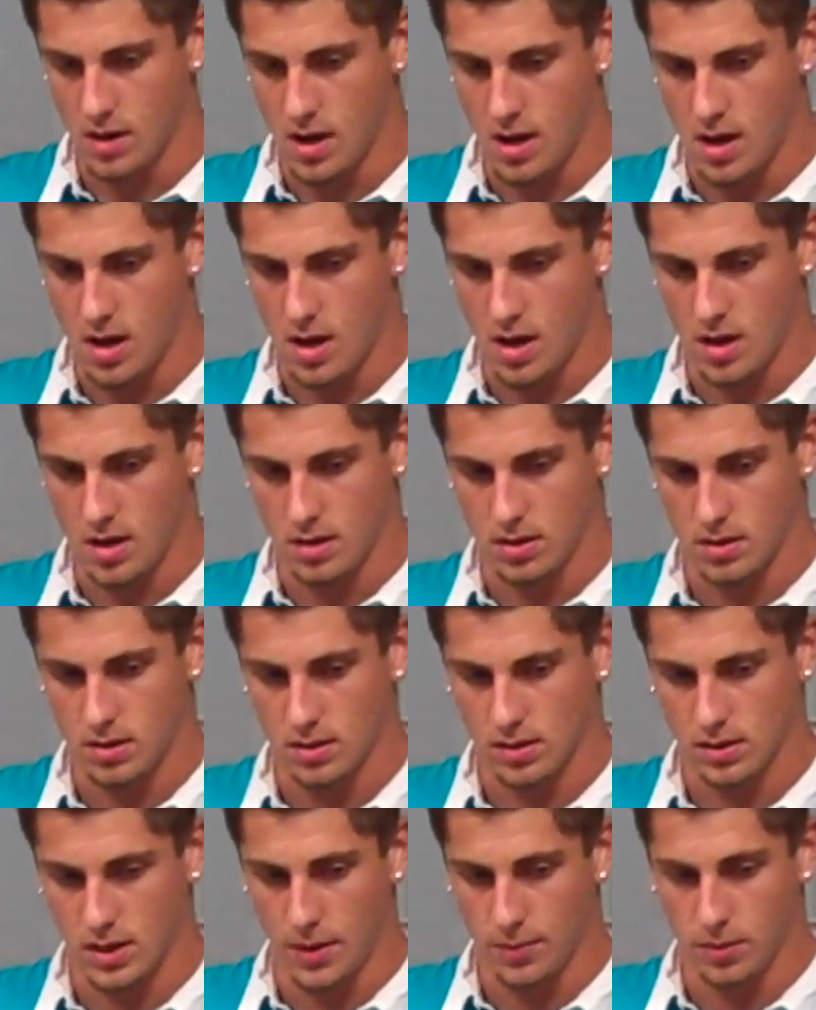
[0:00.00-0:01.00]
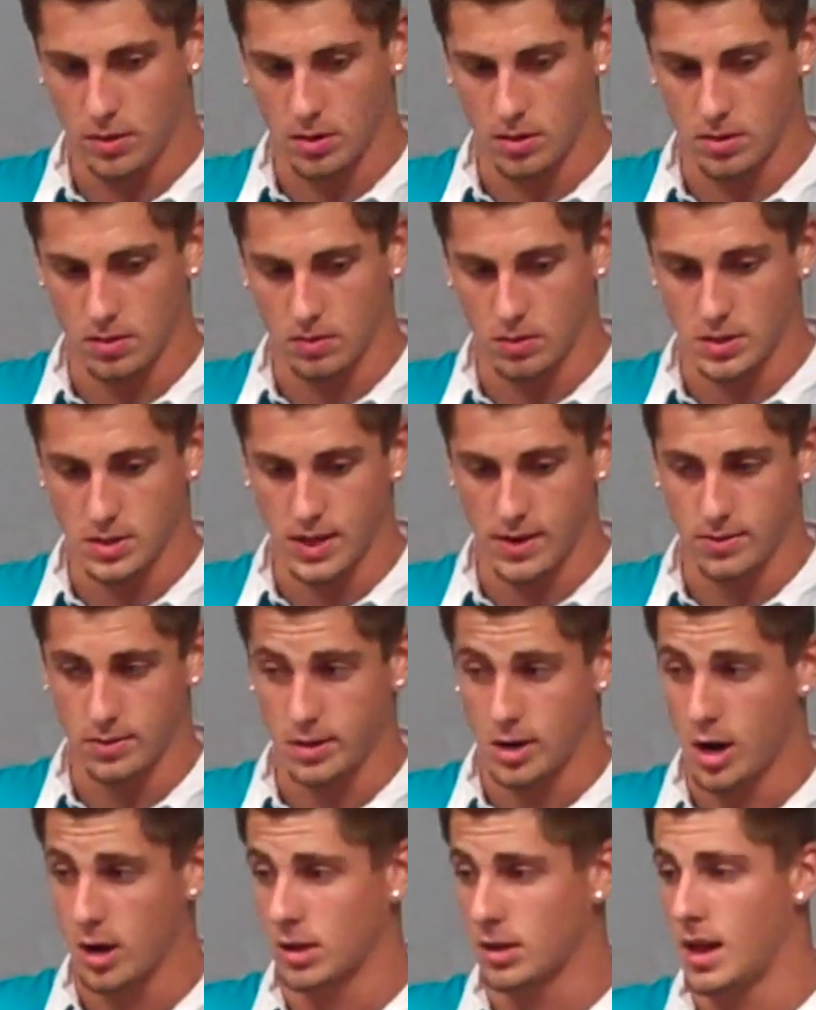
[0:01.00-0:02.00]
a couple of receivers
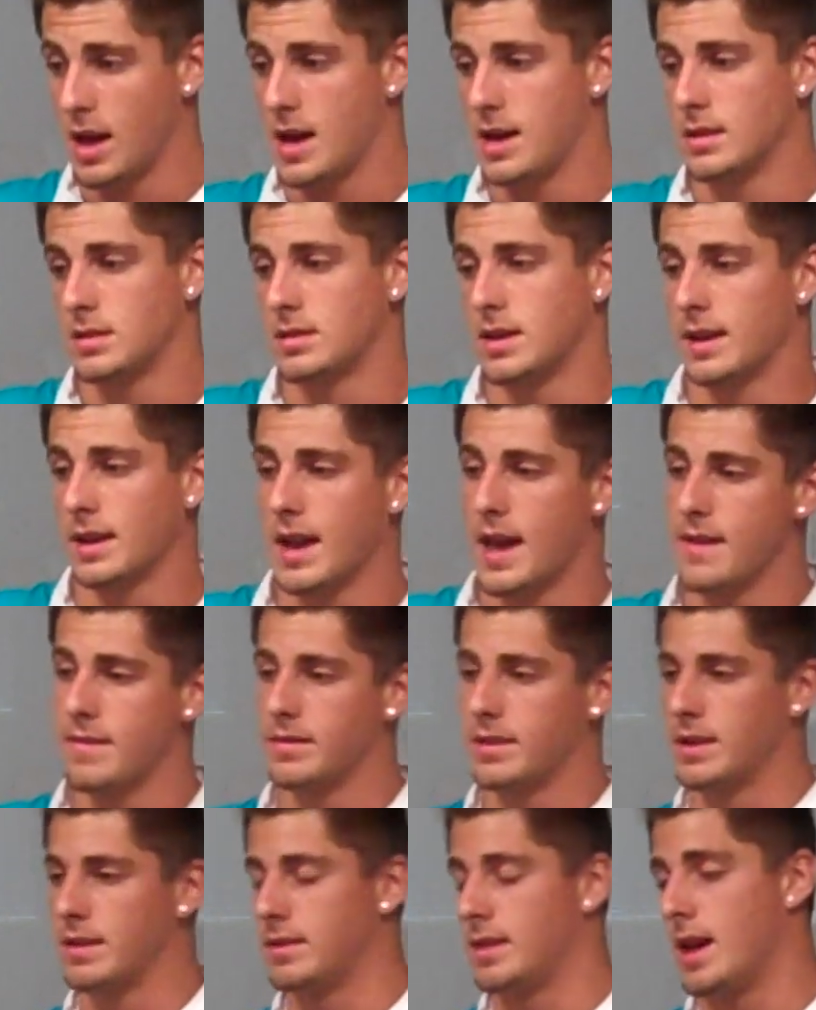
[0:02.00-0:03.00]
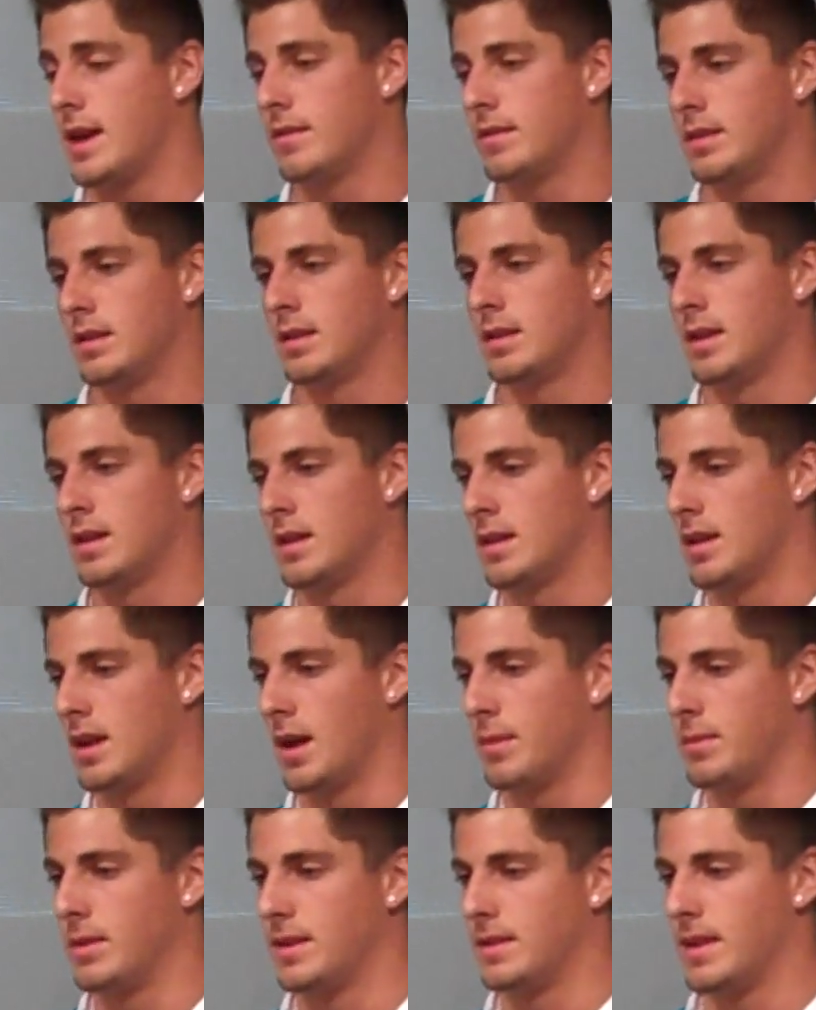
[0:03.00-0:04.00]
in our class, like Evan and Devin,
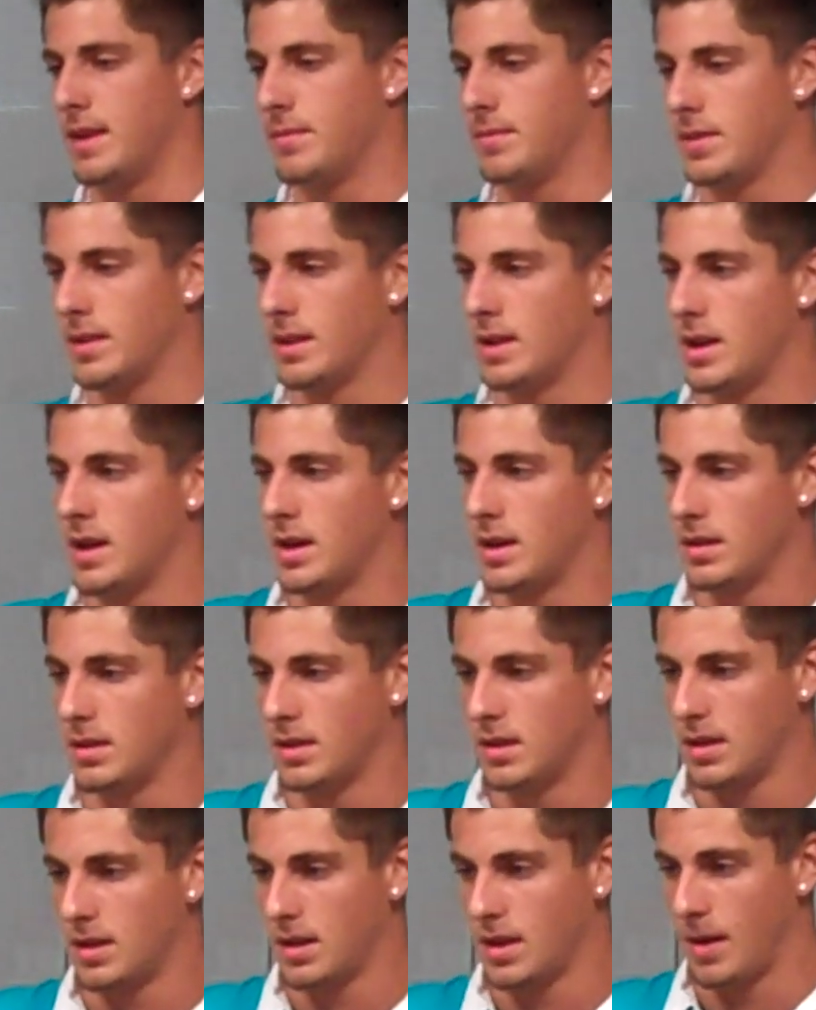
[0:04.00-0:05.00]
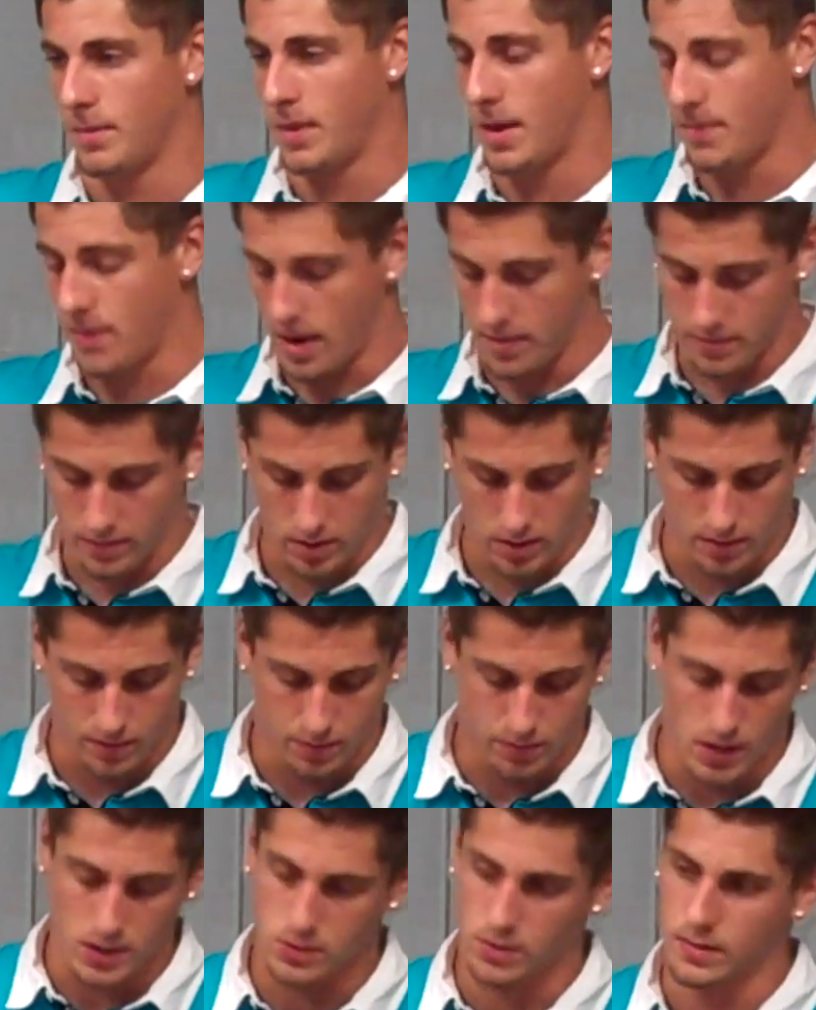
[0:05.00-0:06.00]
I mean, I'm really
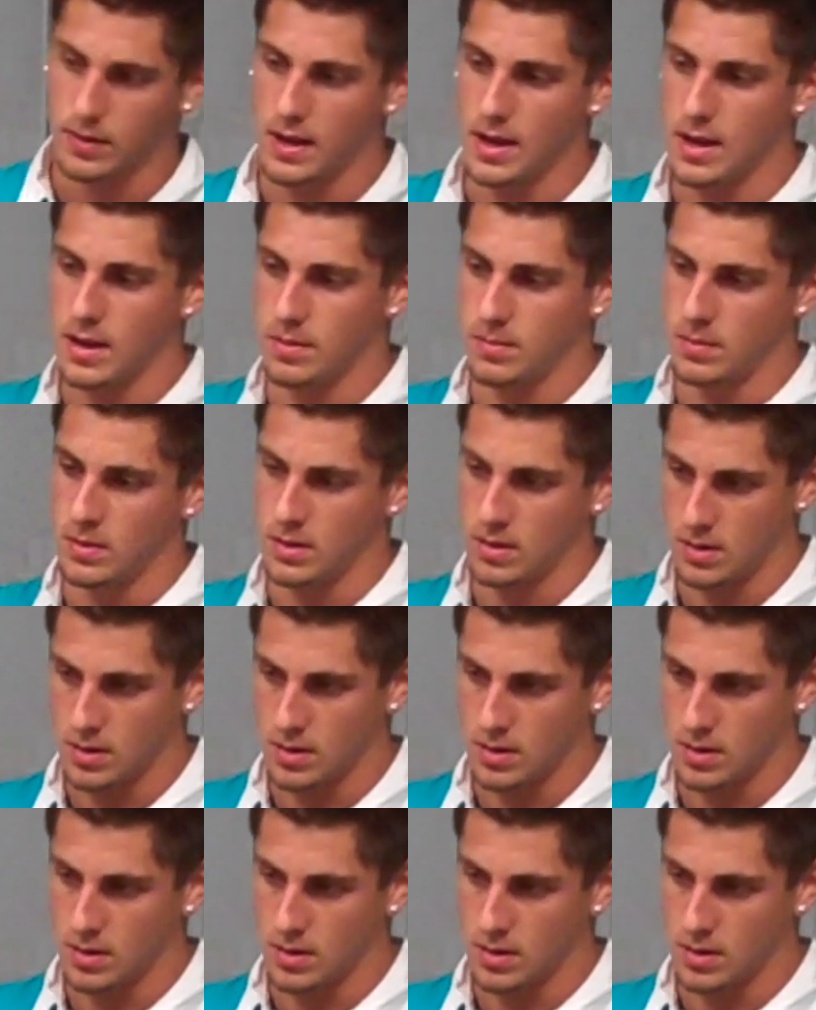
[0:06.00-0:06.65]
impressed with them.